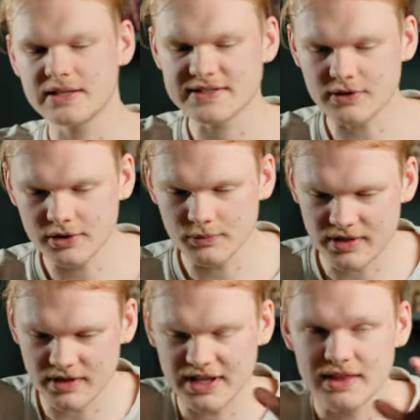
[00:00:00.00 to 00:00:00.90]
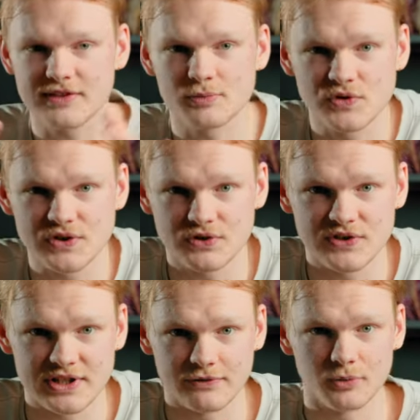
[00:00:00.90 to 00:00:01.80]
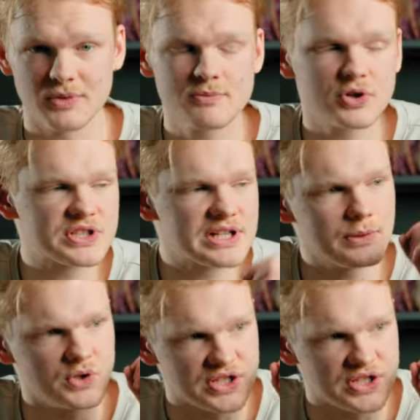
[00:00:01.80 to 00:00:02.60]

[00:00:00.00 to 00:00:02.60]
Let's start with the thing that's most interesting for me personally, which